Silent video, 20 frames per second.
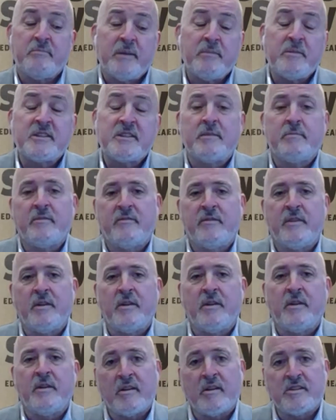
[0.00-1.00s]
Maybe some of the
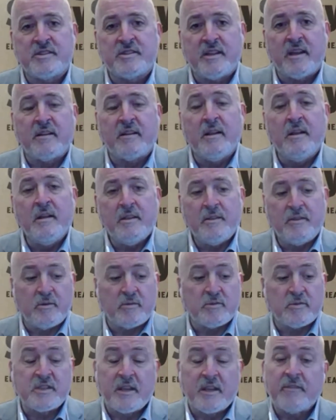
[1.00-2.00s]
knowledge that
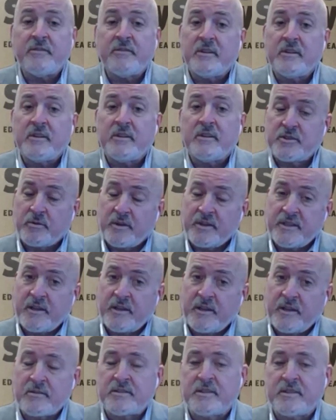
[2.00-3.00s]
those gifted
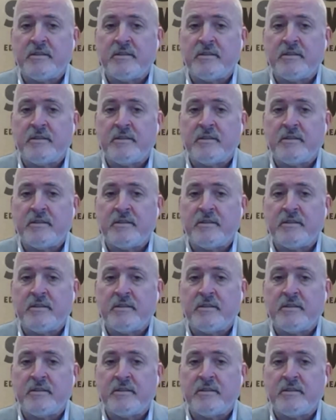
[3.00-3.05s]
storytellers